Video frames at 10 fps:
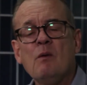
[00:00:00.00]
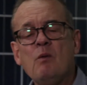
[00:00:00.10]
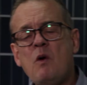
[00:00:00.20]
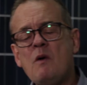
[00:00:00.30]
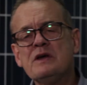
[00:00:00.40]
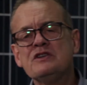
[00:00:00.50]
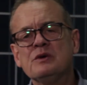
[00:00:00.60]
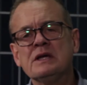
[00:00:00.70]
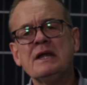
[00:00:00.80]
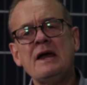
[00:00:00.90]
What we're
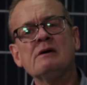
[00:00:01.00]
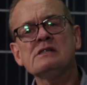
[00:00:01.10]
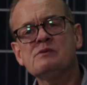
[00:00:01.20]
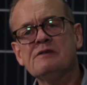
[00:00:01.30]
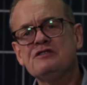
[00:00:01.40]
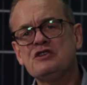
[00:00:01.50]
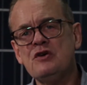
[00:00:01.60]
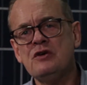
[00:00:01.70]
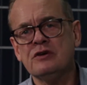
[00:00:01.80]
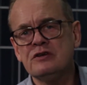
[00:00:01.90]
doing now is we've
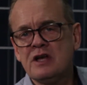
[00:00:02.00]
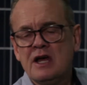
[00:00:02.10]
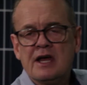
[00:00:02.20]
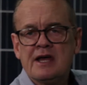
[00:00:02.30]
turned